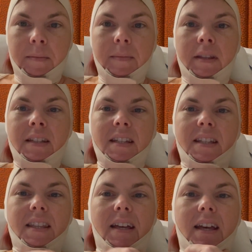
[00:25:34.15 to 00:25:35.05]
This is
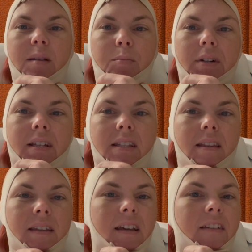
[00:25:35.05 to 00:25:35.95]
the head brace that
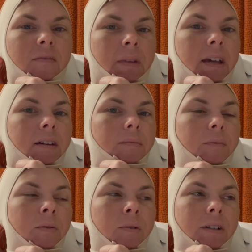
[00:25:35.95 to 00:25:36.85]
they gave me,
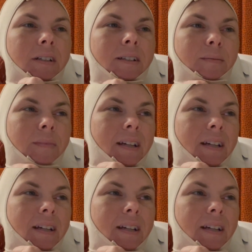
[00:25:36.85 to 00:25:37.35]
or